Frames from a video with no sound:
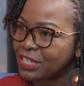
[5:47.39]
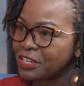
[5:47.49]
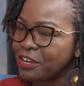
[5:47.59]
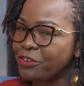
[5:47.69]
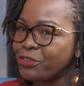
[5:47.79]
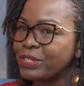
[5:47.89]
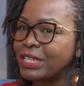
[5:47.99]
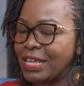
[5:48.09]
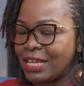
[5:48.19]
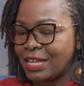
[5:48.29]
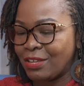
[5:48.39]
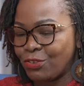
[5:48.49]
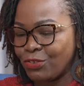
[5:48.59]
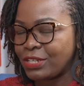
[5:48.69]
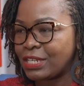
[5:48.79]
scenarios.
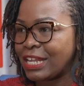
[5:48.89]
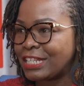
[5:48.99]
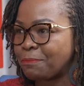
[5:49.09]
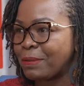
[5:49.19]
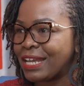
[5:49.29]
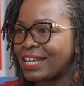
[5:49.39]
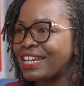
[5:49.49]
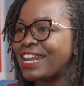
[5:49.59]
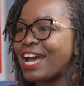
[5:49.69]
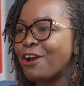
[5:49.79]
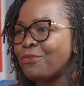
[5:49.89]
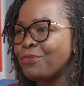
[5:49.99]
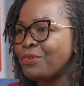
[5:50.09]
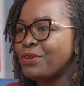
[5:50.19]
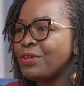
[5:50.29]
Good, let's back. Now,